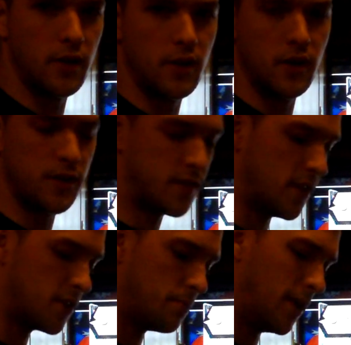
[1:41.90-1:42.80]
in her
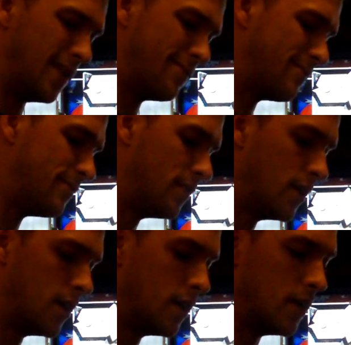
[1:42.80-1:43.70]
assist, but
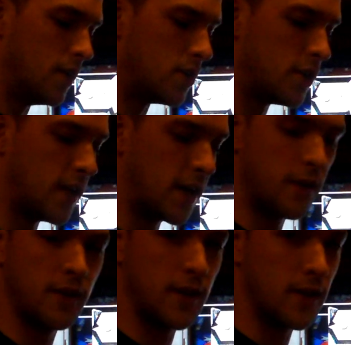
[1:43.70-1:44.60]
she's
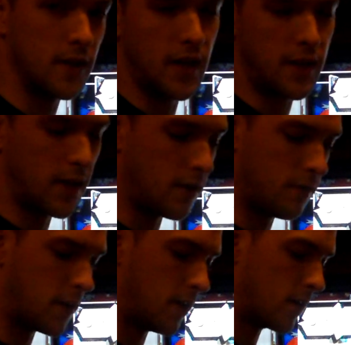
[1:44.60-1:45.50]
not a good character. Not that
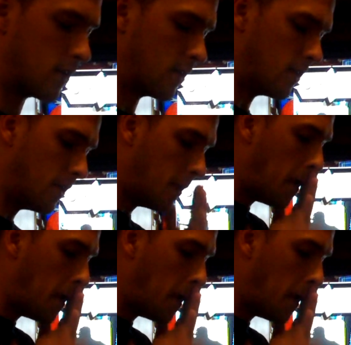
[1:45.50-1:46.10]
good of a character.